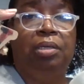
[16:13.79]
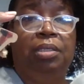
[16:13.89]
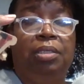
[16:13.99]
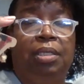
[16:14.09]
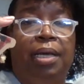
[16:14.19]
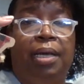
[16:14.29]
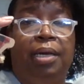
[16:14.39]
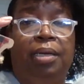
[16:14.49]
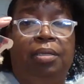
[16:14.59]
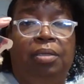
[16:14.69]

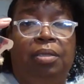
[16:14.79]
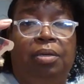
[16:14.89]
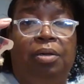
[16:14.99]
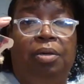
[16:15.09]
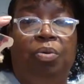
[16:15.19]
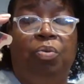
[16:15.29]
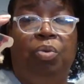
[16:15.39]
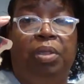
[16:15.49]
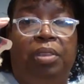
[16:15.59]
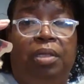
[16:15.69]
sign
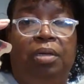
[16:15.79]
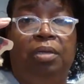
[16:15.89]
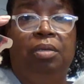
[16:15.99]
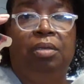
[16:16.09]
with it